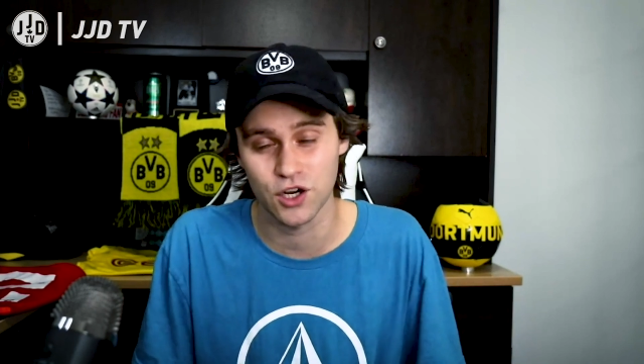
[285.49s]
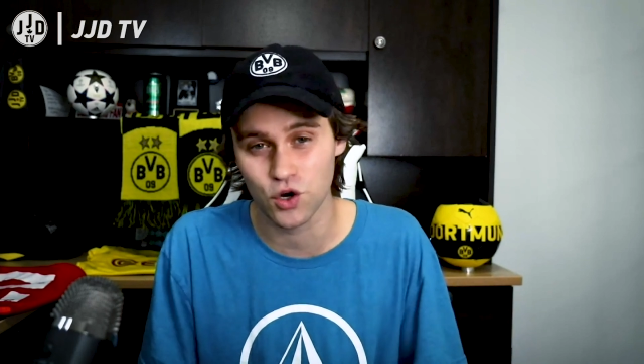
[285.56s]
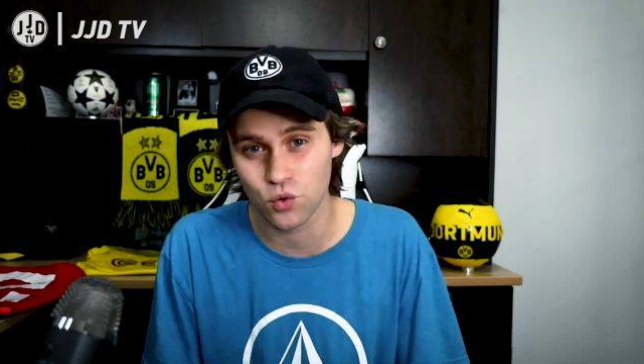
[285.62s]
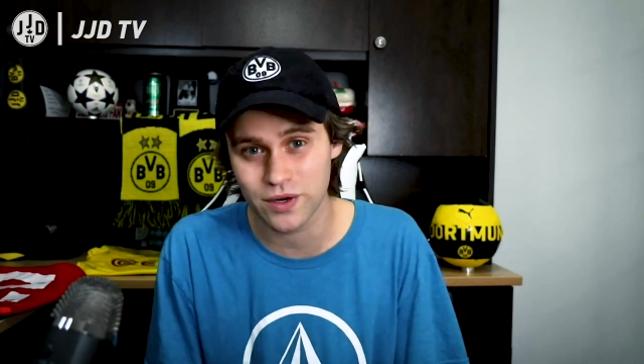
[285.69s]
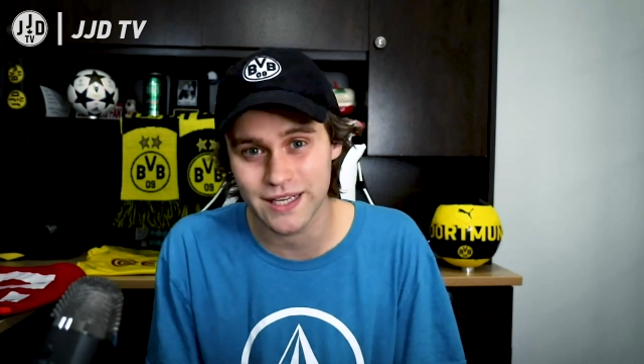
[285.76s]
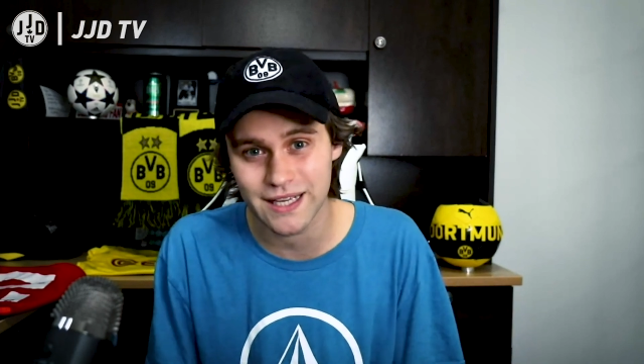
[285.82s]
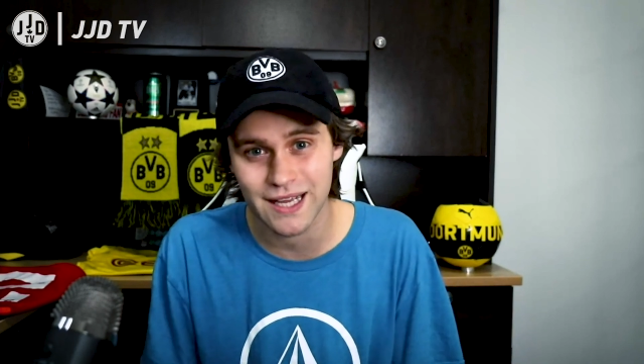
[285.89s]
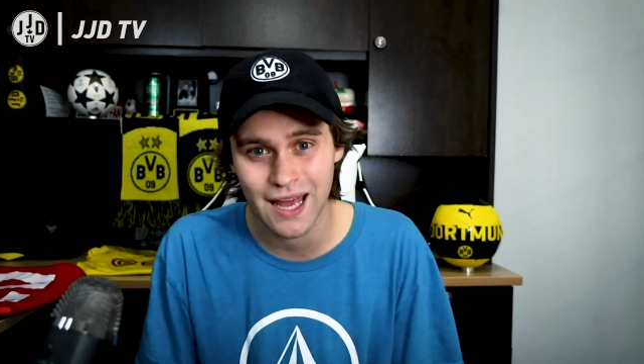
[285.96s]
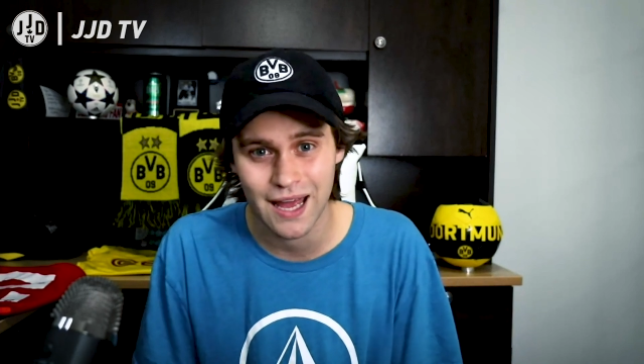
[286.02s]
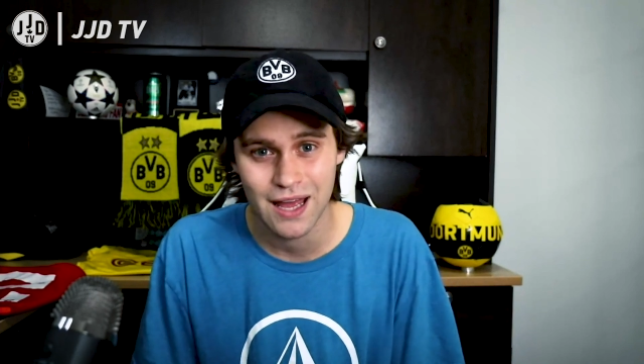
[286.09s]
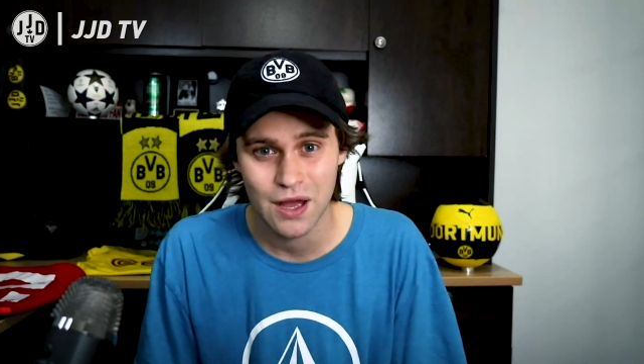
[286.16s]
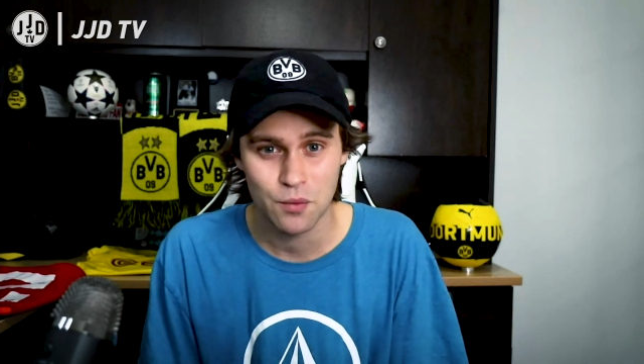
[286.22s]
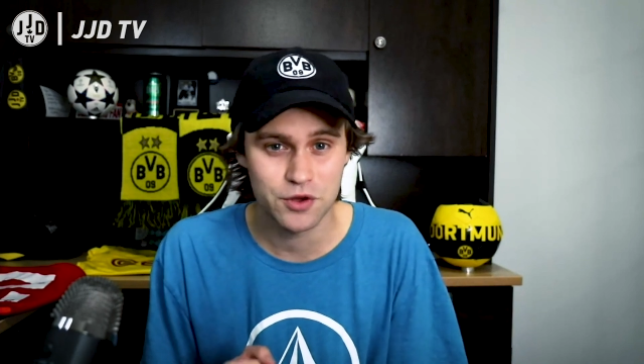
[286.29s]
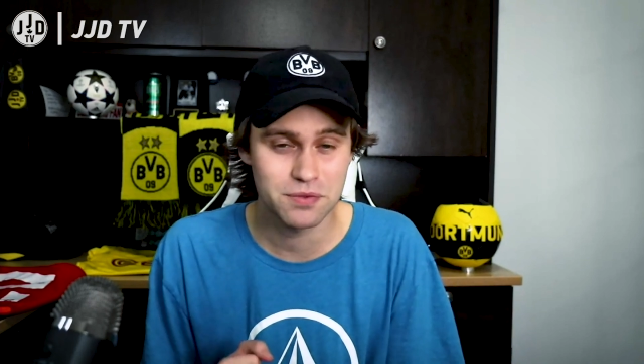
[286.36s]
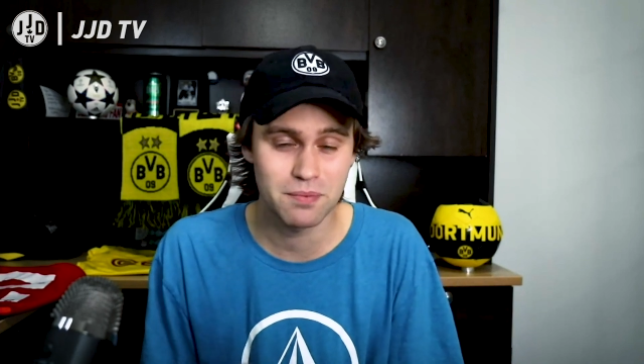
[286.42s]
agree
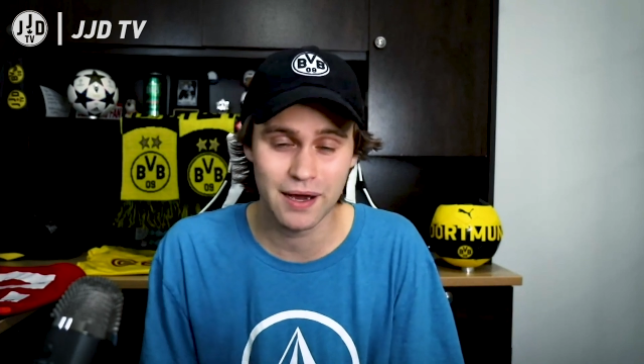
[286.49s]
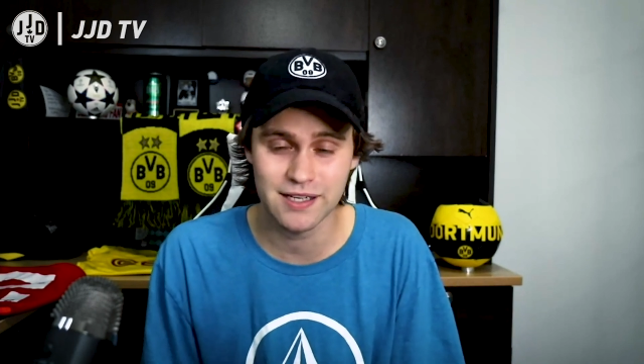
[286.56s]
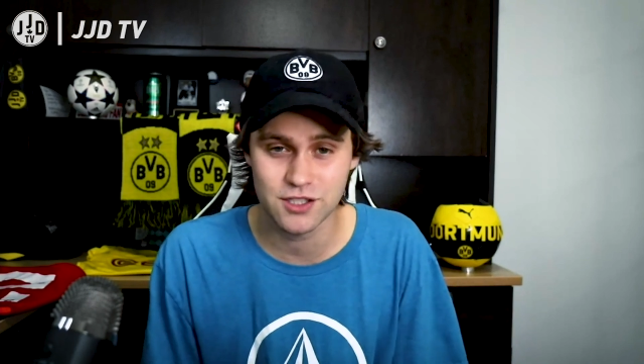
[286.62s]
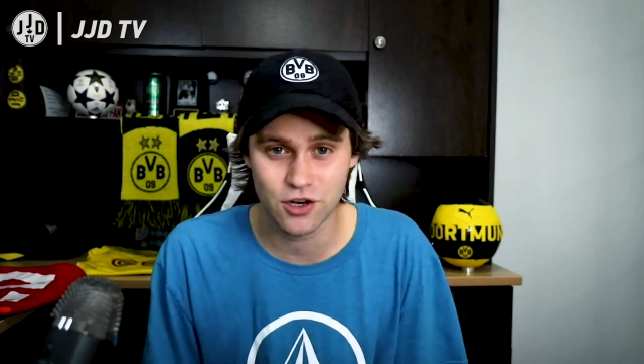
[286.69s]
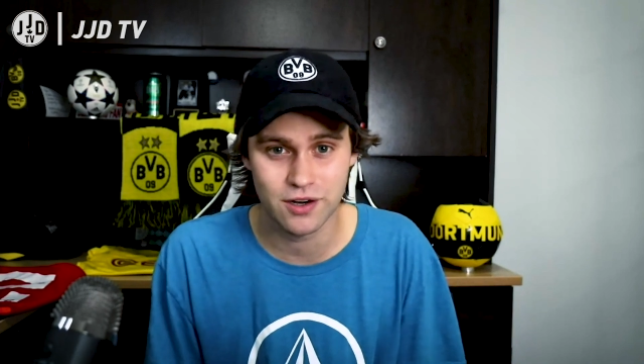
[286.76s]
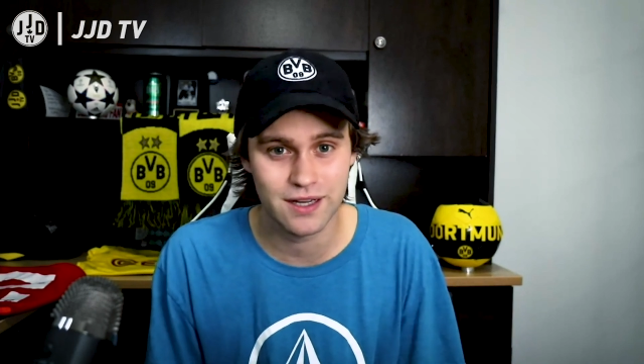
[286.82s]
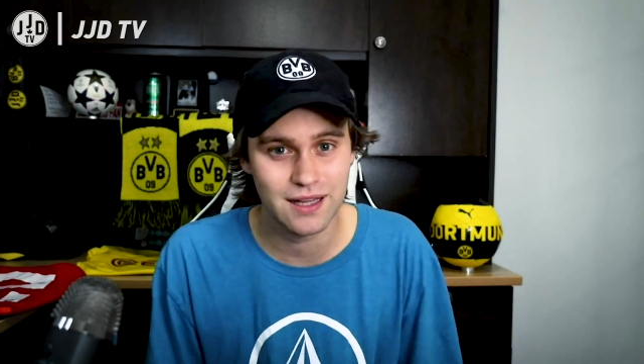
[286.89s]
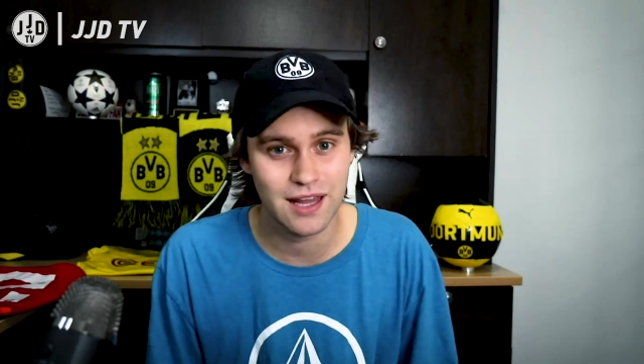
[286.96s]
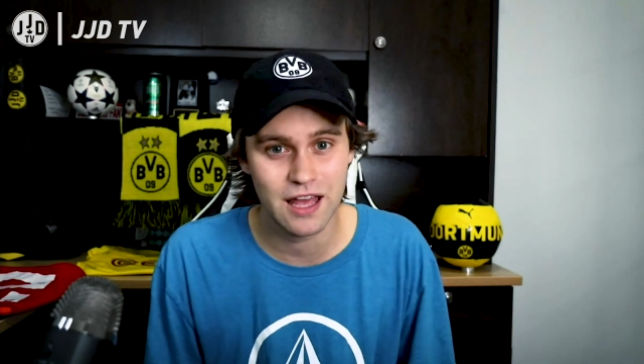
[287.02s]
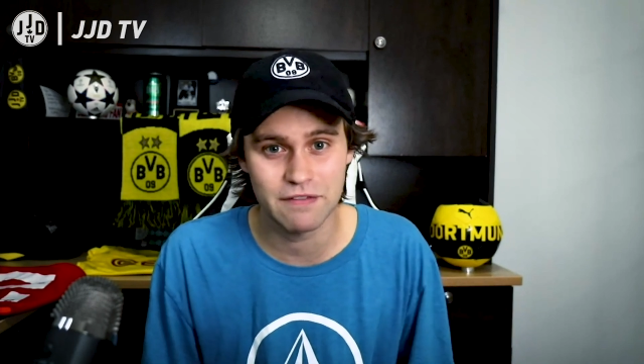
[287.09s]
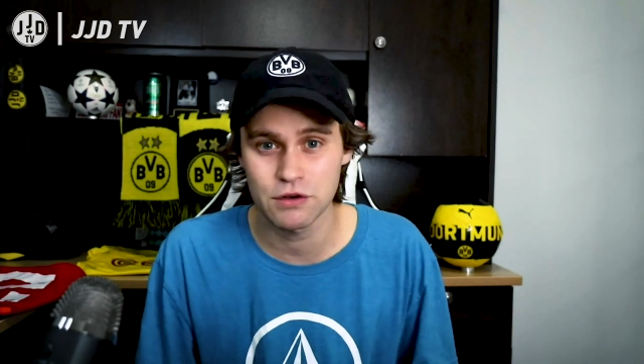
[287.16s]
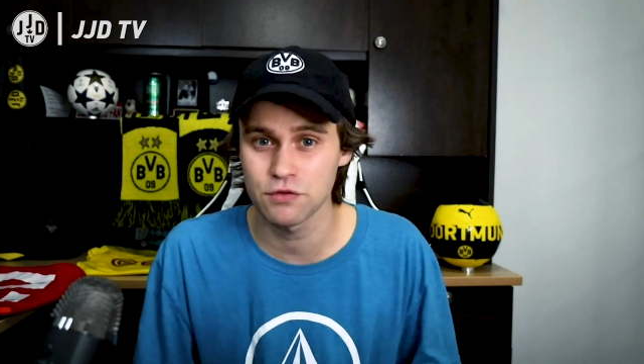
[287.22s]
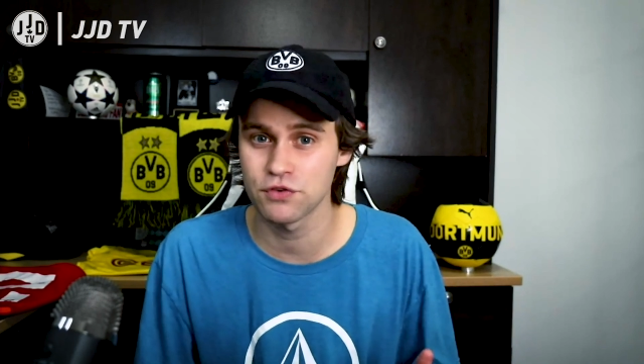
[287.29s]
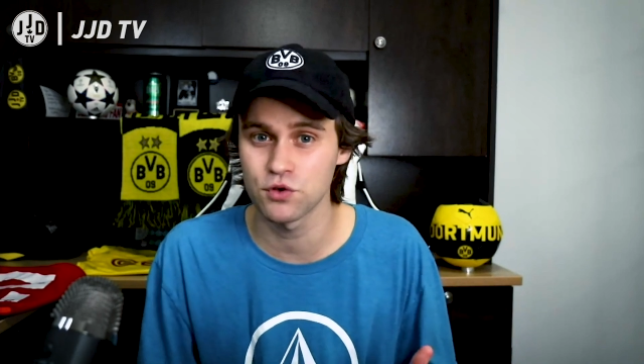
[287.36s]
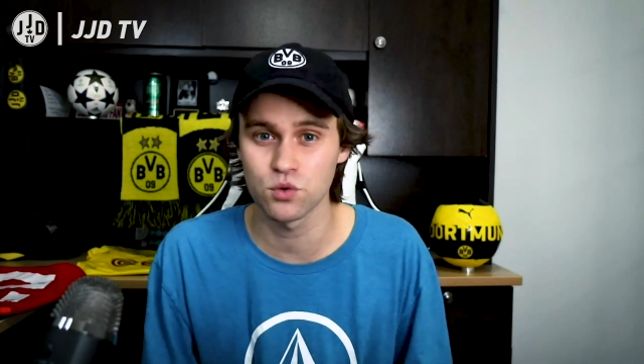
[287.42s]
with my starting 11,